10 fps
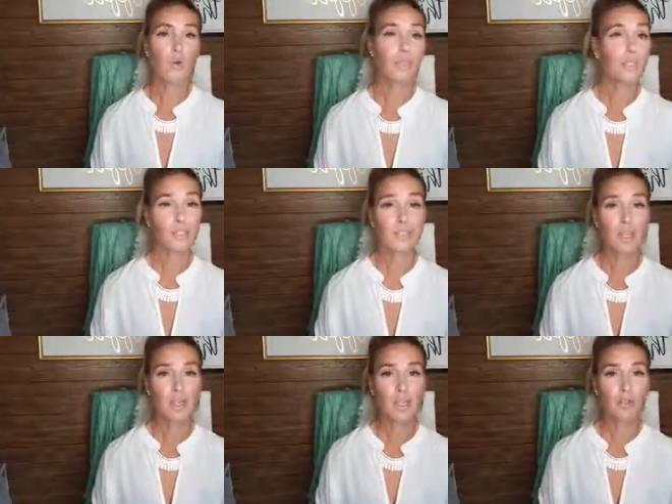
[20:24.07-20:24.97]
And this is
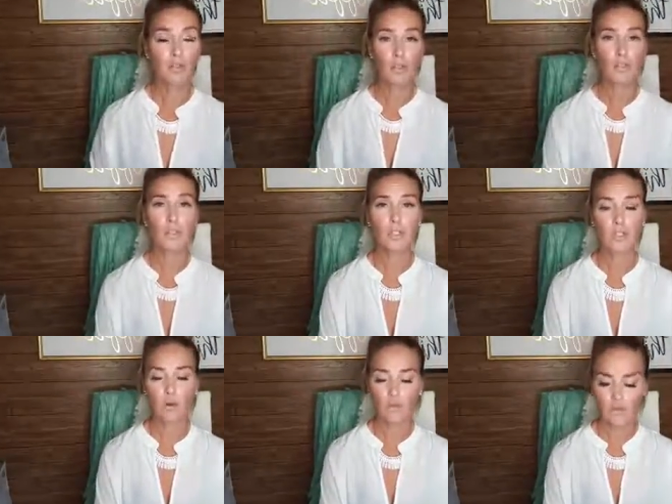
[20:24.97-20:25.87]
something I learned
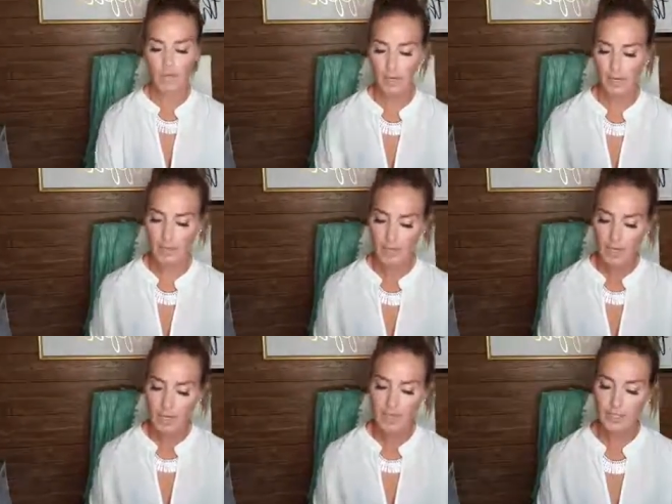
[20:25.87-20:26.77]
over time,
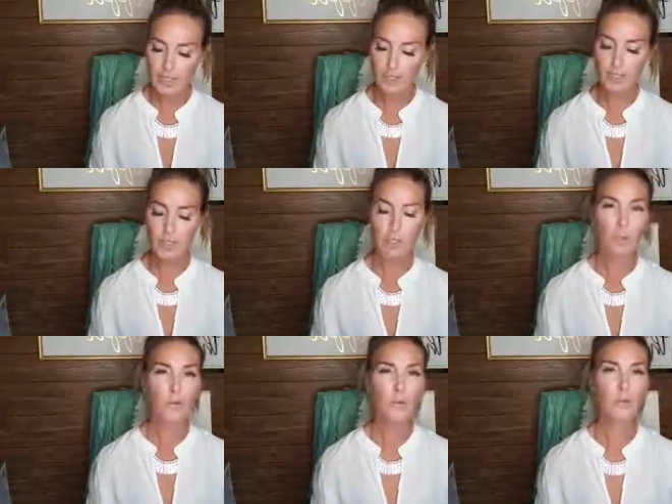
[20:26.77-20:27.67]
is to
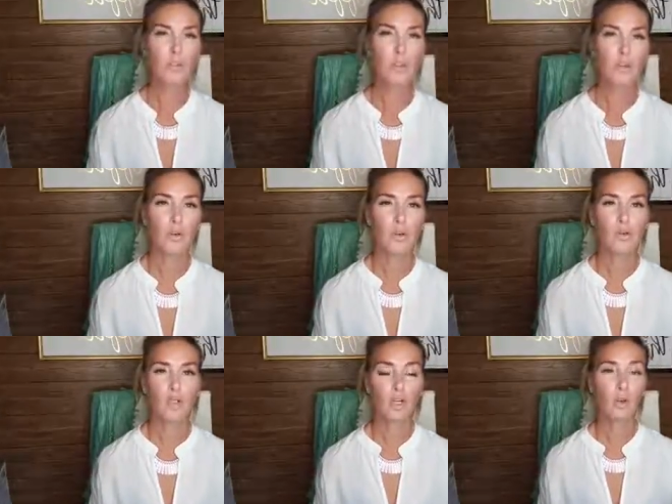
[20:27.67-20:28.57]
use
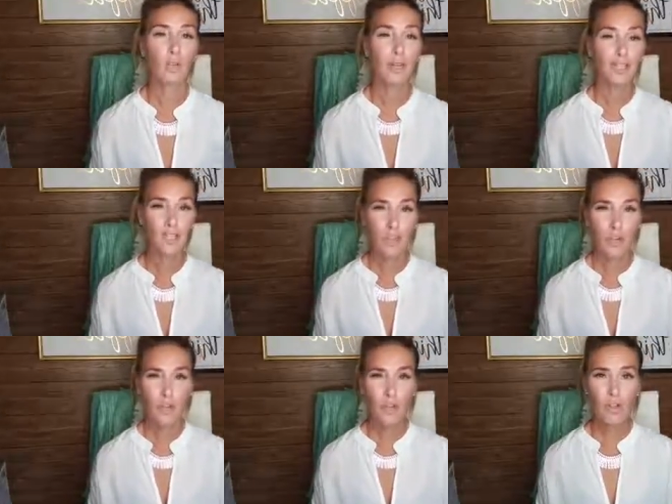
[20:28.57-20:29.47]
those
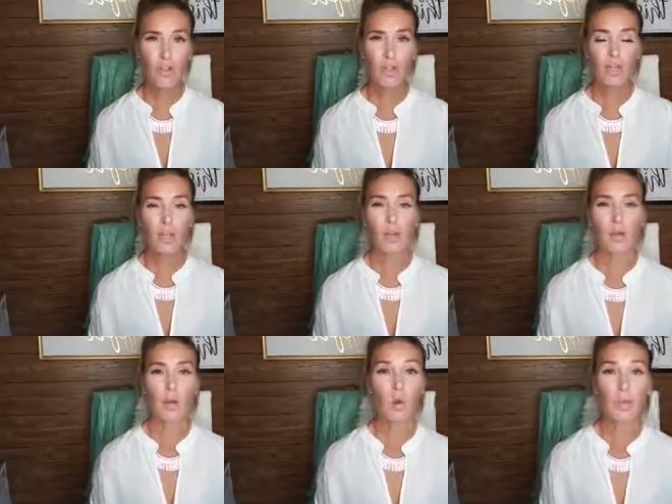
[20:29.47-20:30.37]
original,
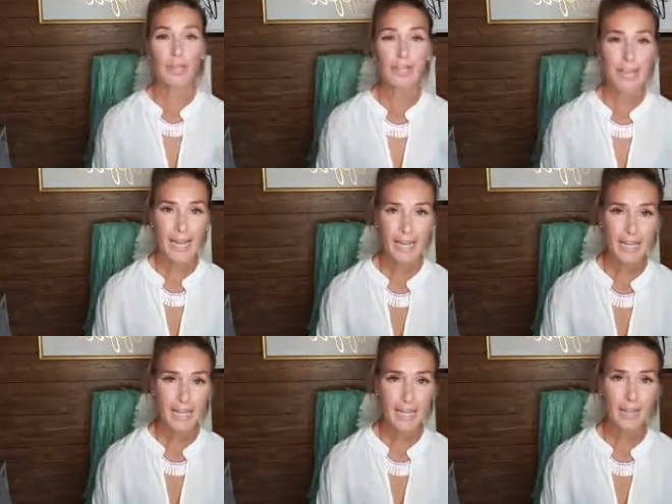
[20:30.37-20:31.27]

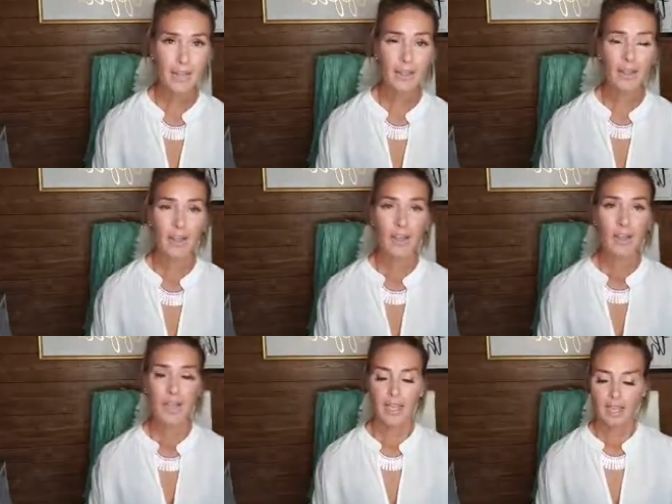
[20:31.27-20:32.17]
organic,
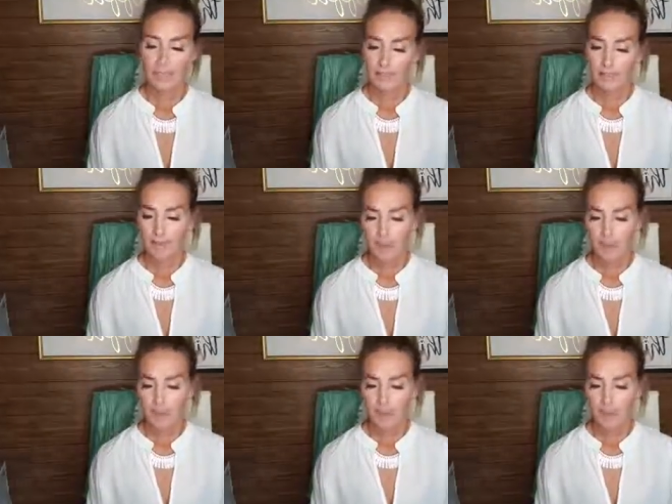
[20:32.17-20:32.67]
and